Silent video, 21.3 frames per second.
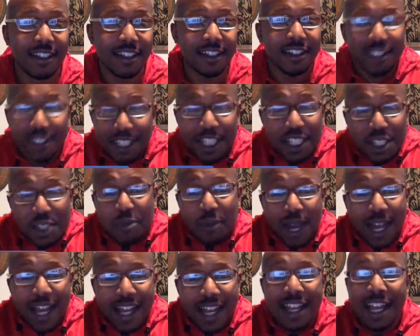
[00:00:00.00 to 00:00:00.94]
This is
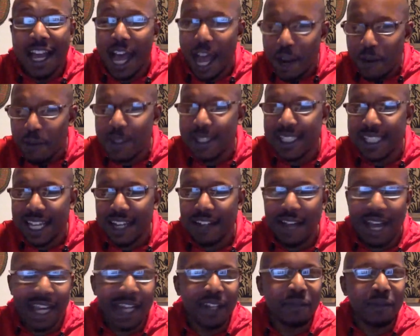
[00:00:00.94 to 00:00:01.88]
why I reached
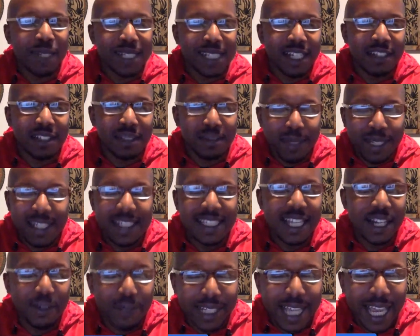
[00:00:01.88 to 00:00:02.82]
out. I didn't reach out to be
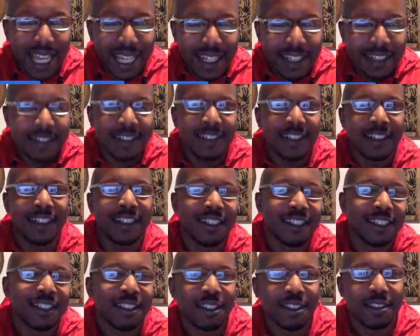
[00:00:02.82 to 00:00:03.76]
interrogated.
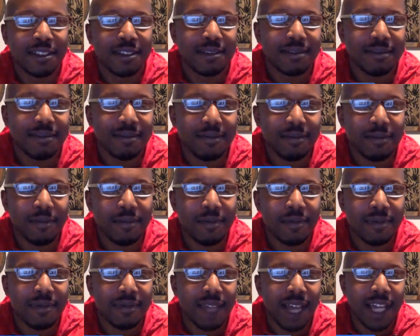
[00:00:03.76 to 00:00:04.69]
Hmm.
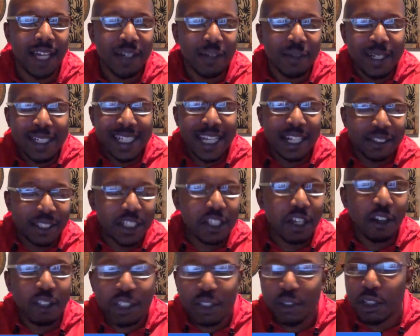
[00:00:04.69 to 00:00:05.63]
I didn't reach out to
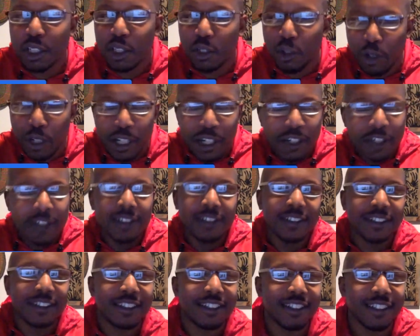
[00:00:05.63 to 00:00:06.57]
talk to a
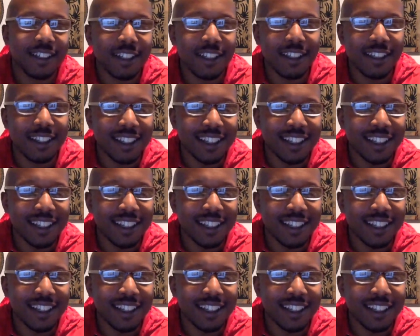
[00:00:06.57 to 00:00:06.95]
lawyer. I